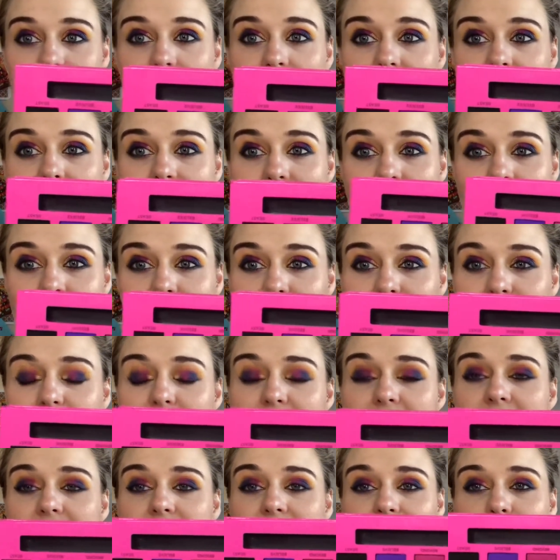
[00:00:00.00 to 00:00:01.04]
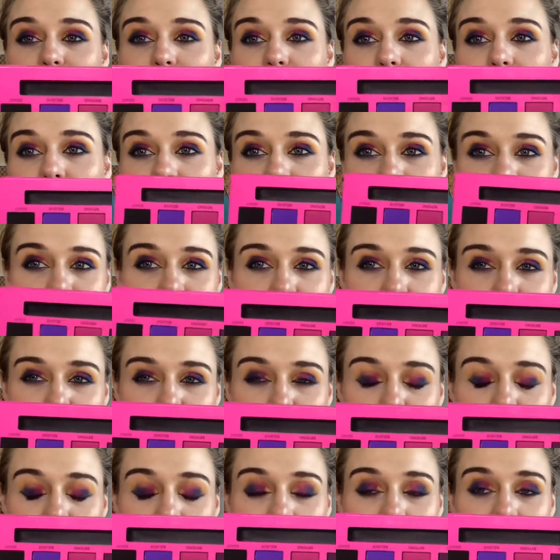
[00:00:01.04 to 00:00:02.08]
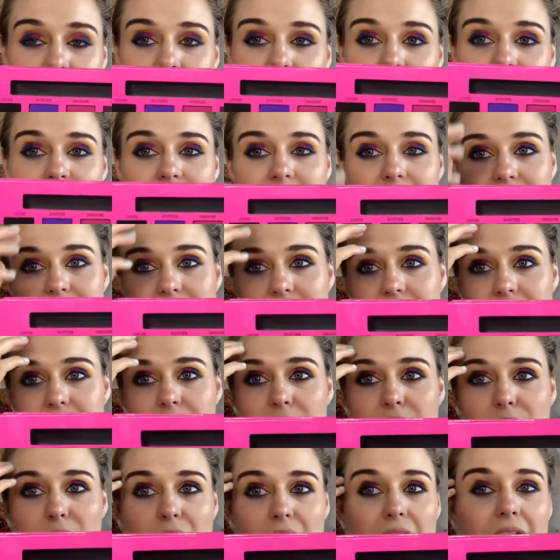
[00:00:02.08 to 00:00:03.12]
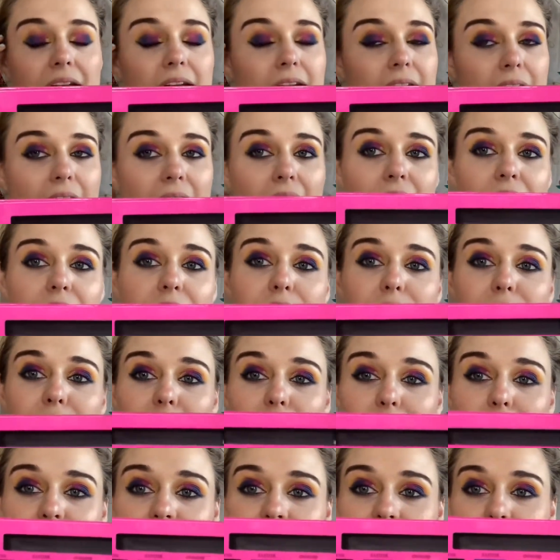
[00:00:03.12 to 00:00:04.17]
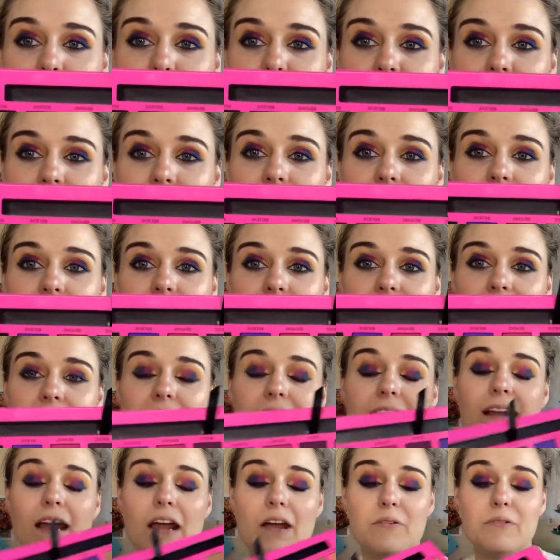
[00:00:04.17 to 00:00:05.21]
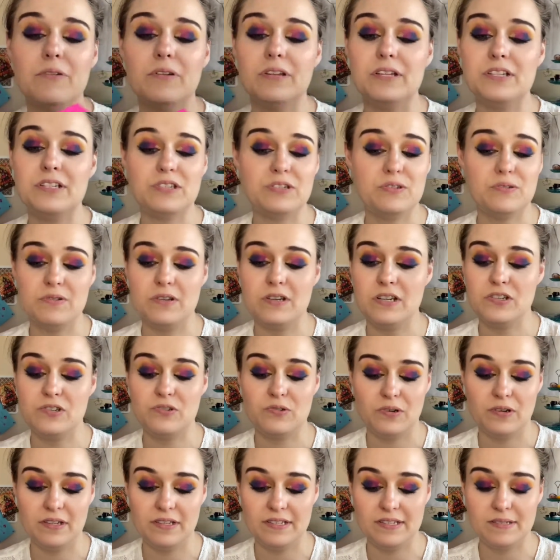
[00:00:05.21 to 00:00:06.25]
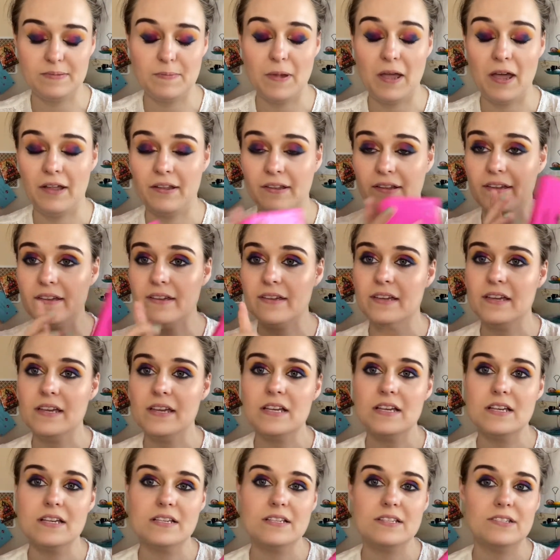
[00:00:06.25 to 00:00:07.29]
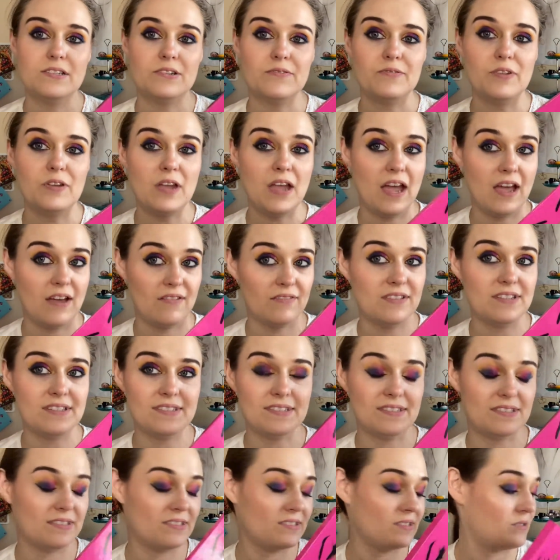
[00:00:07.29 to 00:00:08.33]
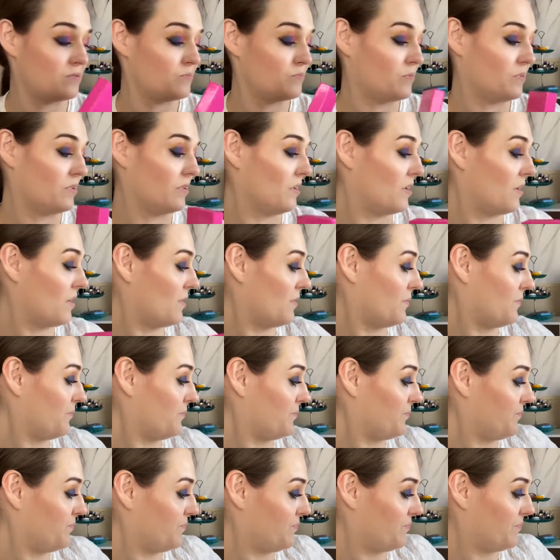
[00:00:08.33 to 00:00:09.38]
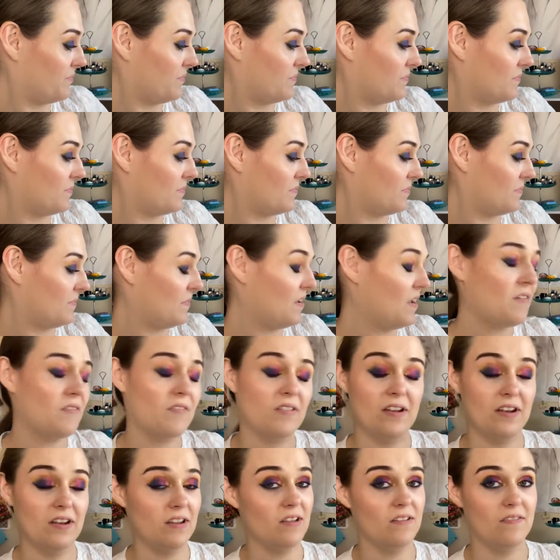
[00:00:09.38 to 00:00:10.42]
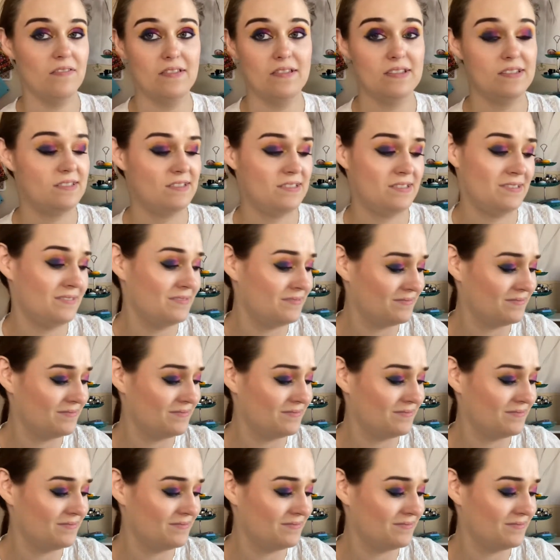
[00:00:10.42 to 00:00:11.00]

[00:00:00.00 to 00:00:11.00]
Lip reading: I have some colors on my eyes right now from this palette, and I really do enjoy this palette. So if you have this is really good. They have any of these.